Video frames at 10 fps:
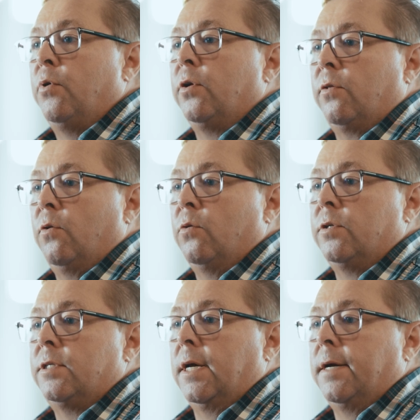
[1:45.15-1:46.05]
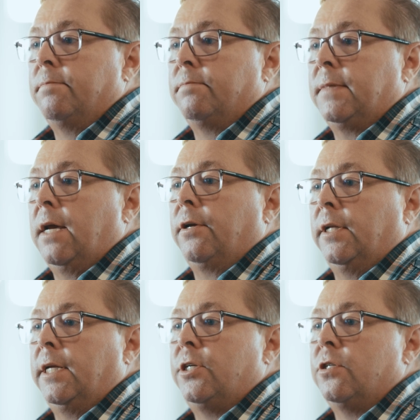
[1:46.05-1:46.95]
put those
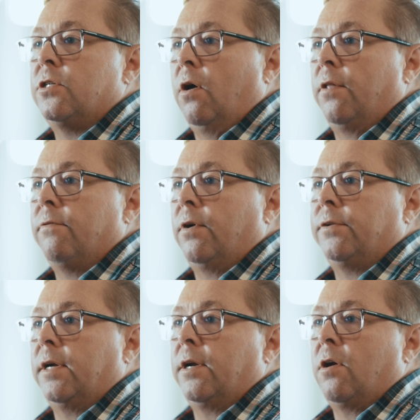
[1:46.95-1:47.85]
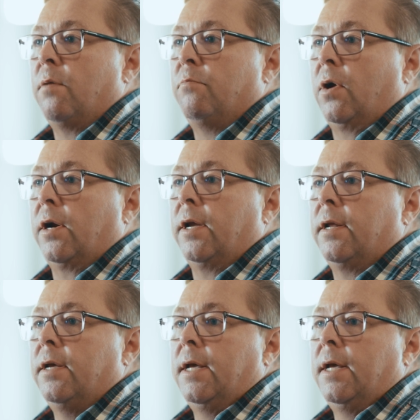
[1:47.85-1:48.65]
calculations on the voluntary carbon market,